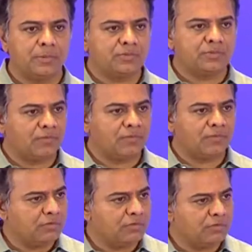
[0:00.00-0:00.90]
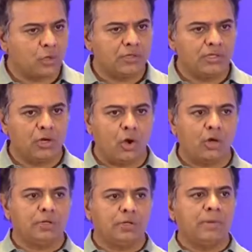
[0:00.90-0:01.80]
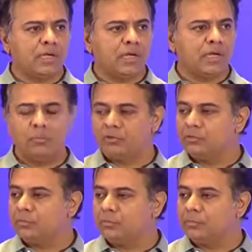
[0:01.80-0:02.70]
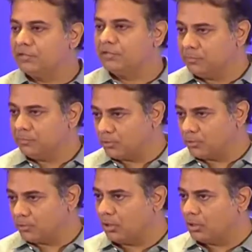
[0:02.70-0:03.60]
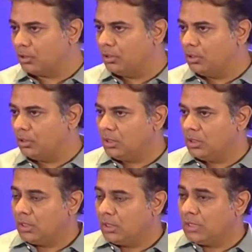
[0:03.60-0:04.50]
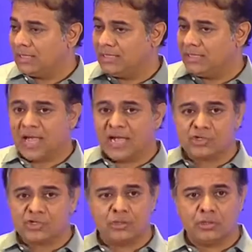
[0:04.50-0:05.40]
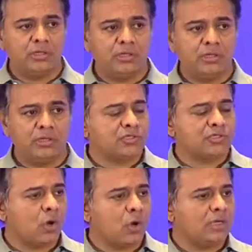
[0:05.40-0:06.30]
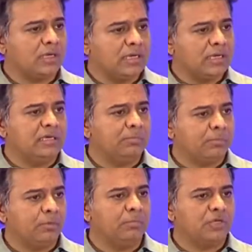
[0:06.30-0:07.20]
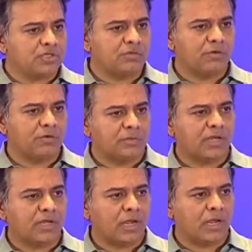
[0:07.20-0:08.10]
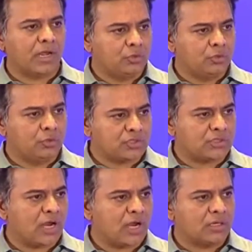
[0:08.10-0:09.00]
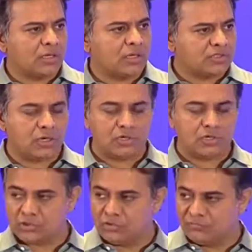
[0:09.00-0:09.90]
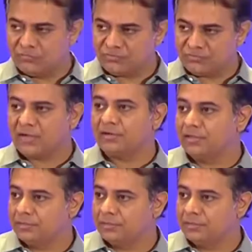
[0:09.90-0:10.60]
of land which is already allotted by the government or privately procured, he actually does not need a permission from the government to start construction of his factory.